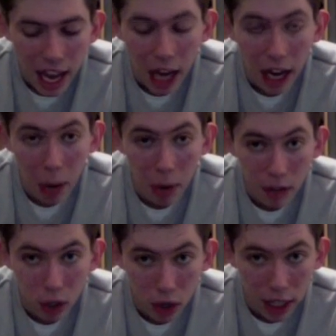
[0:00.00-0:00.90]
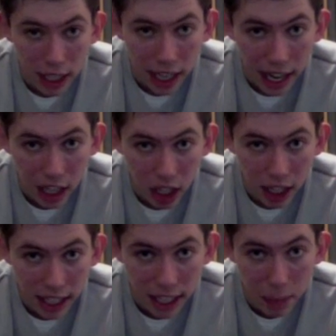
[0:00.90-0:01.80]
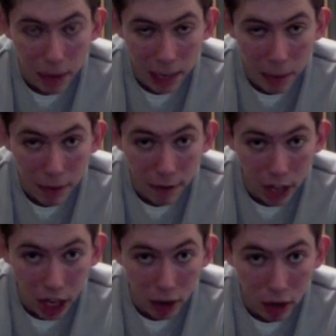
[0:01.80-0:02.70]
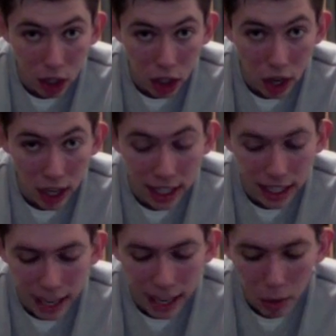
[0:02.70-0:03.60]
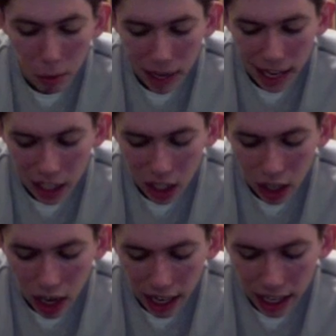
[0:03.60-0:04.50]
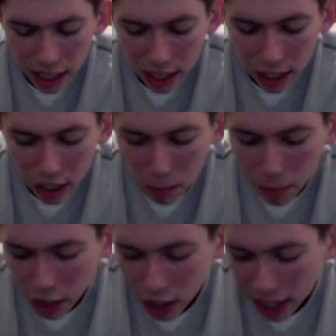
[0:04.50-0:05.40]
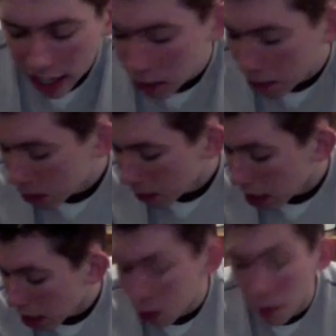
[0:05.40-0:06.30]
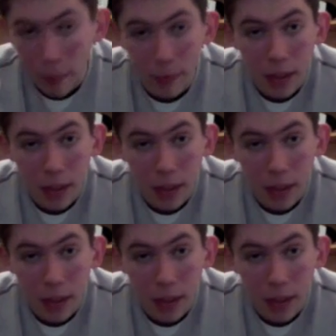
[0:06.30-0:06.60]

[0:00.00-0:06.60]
And I hope you've enjoyed this collection, because this has mainly been for you, just so you can see what my collection's like, because in case you missed my last one.